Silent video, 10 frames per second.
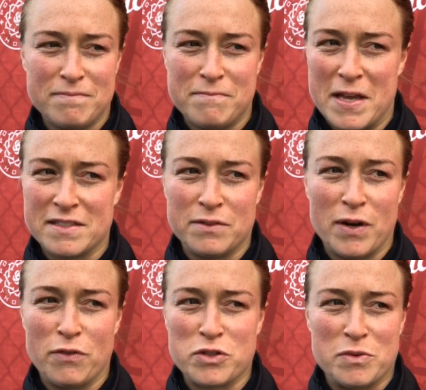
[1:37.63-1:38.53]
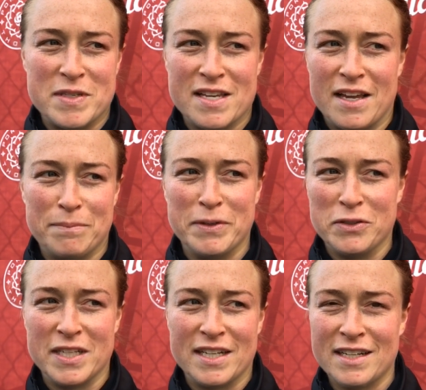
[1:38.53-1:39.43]
basically what everyone's going to be saying,
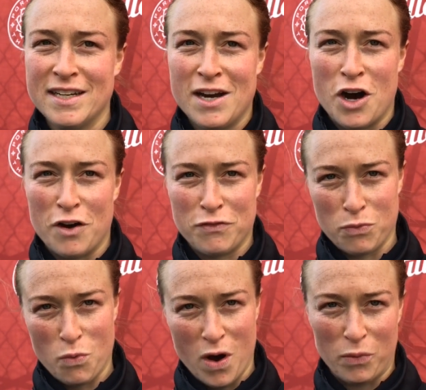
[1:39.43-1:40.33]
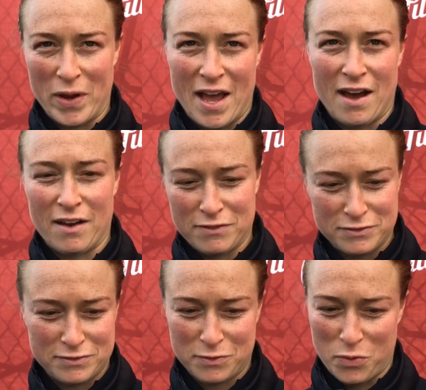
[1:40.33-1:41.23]
building off what we
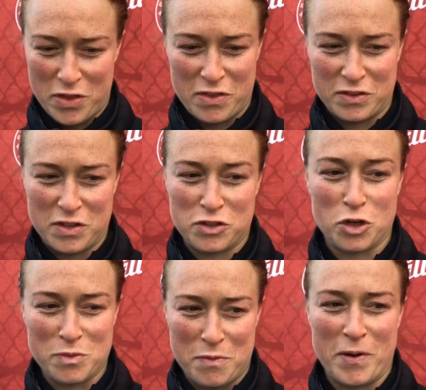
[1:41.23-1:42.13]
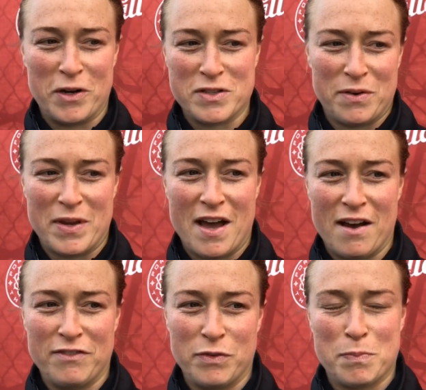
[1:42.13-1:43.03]
have with the, the terms of the players that we
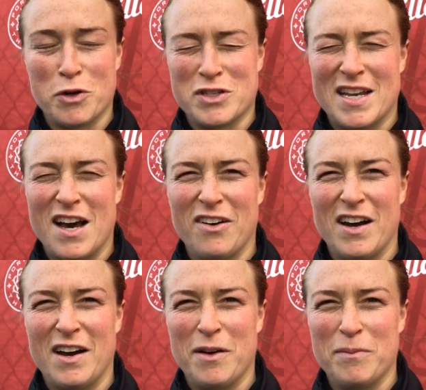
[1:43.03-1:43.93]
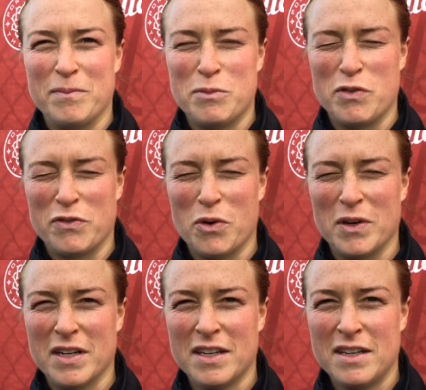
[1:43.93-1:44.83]
have with personnel moving
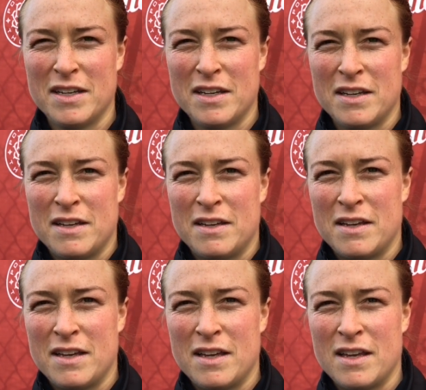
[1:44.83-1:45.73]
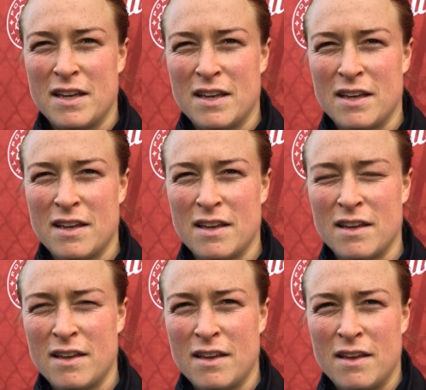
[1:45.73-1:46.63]
forward. And how, how are you?
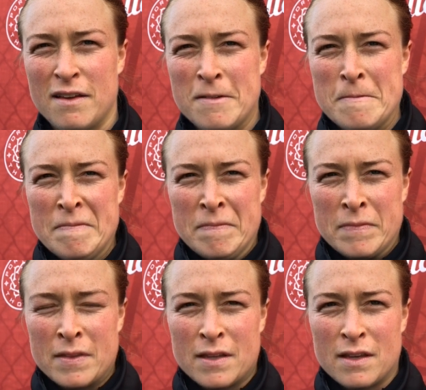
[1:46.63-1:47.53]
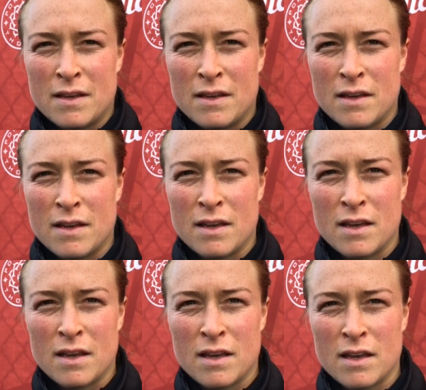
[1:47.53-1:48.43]
Obviously, you're right on the cusp of making
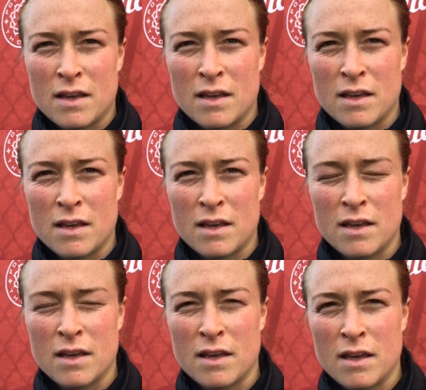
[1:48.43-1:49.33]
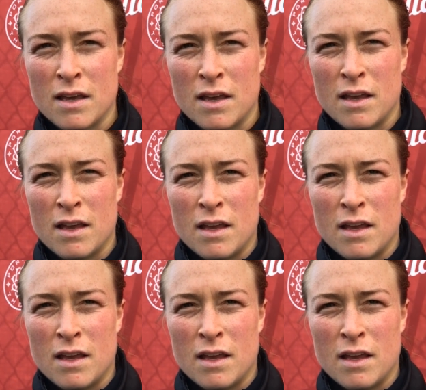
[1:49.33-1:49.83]
that World Cup team uh,